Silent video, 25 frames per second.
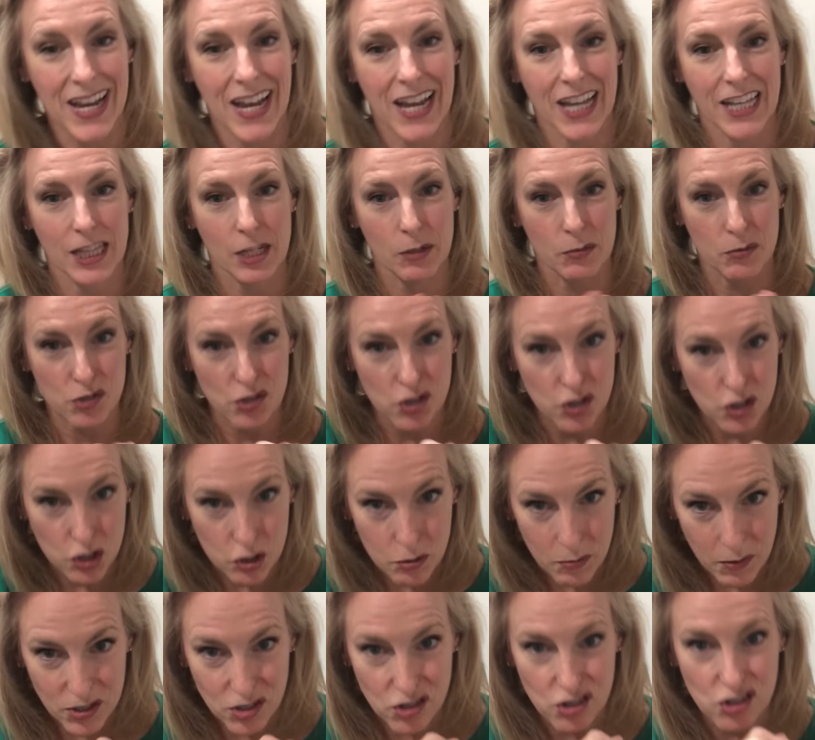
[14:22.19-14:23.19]
And there was
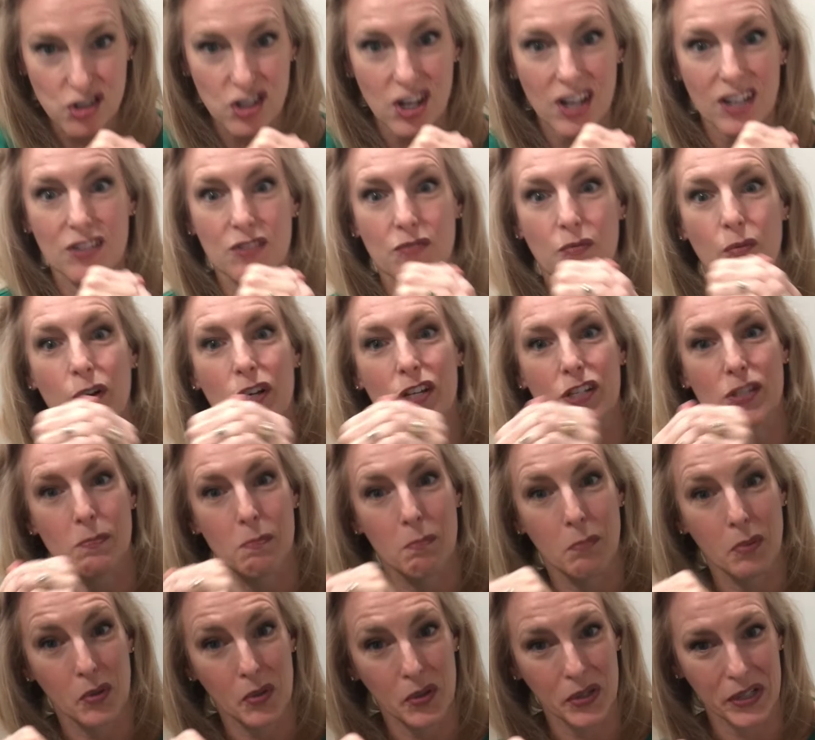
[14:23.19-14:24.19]
too much chest voice
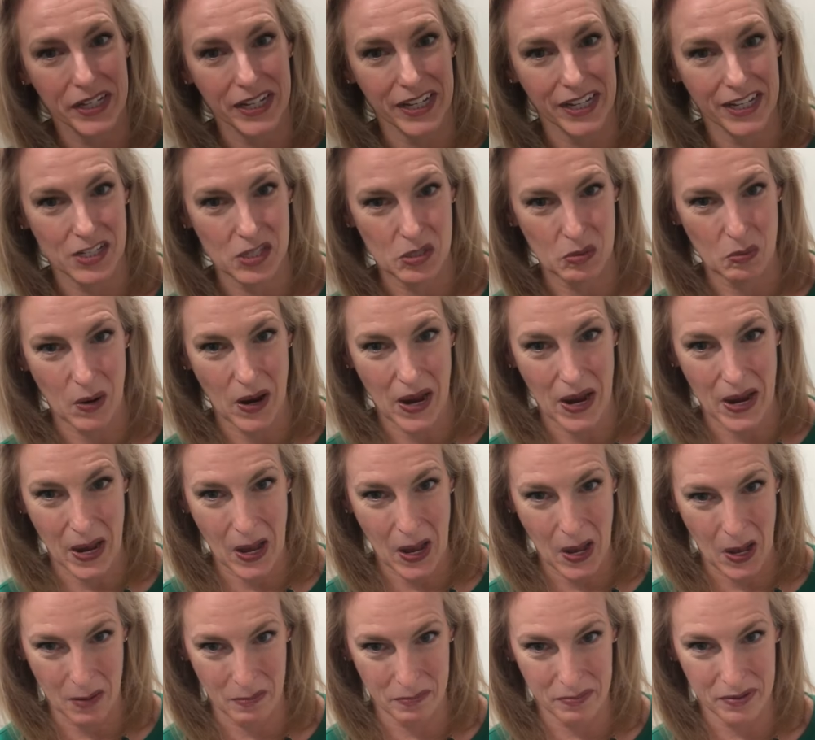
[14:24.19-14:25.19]
bullying its way
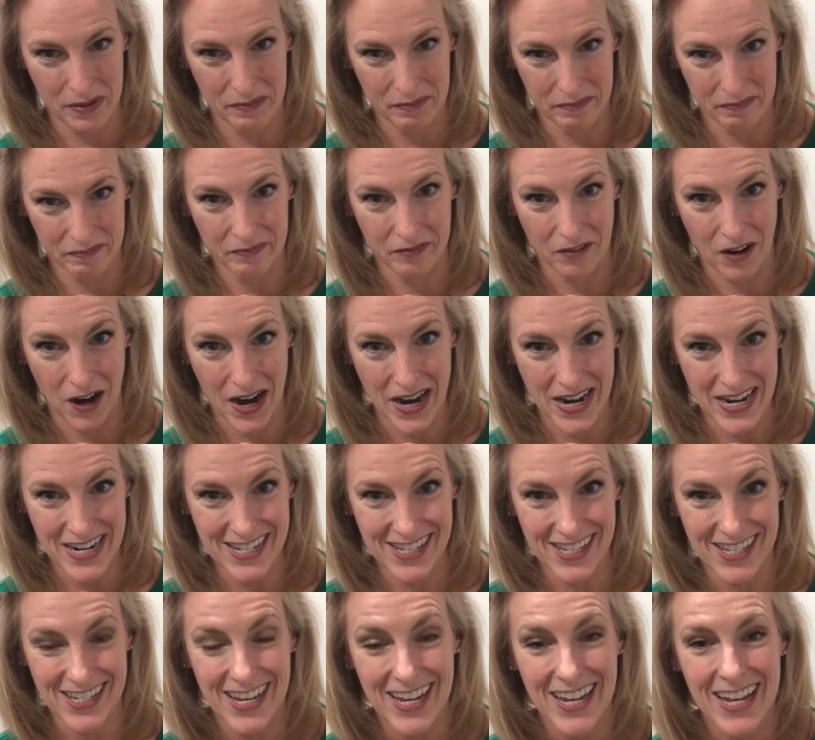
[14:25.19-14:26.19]
up,
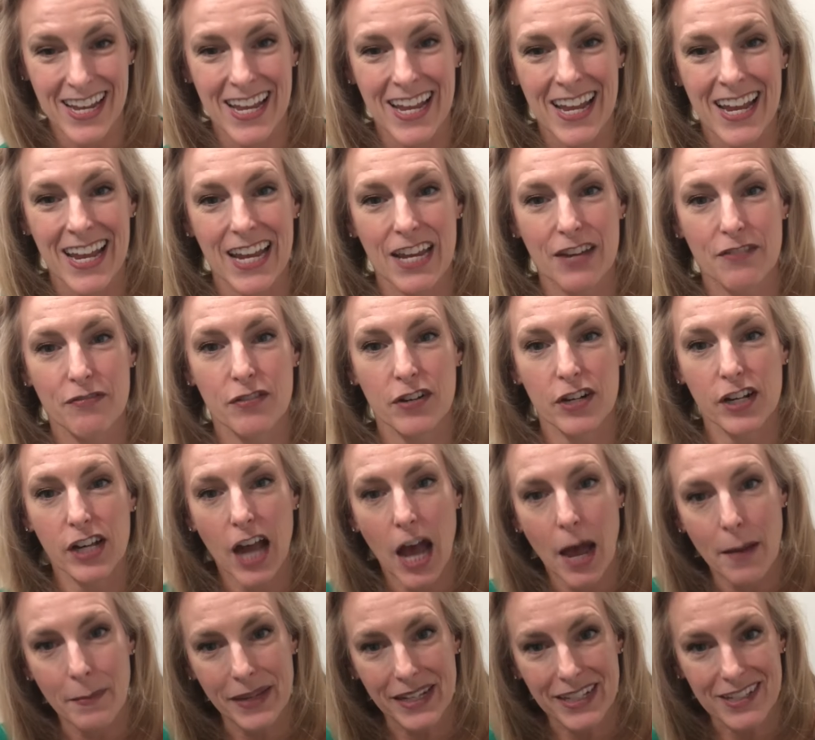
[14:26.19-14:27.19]
right? If you're
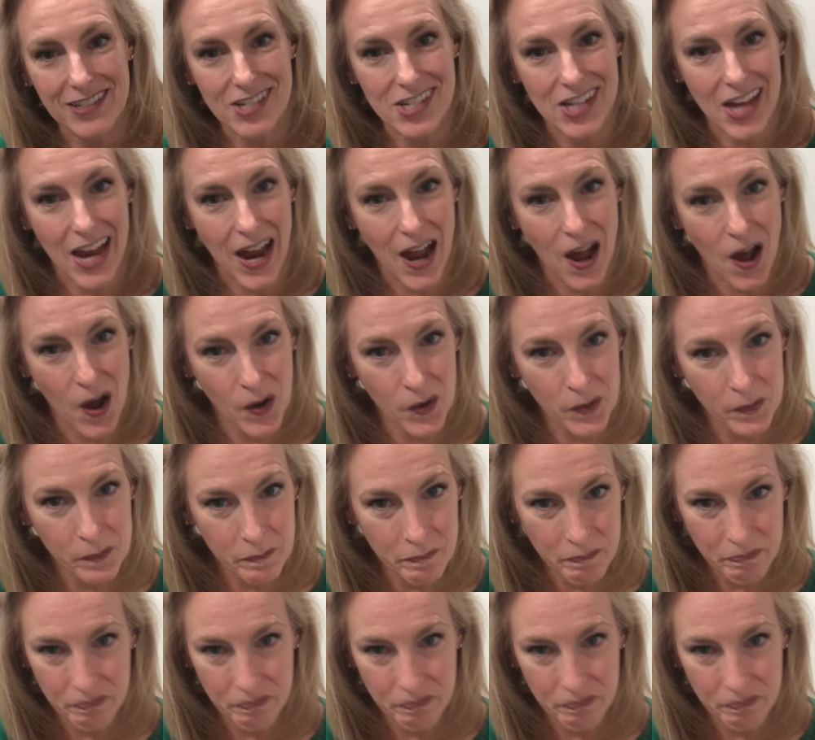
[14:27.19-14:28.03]
coming down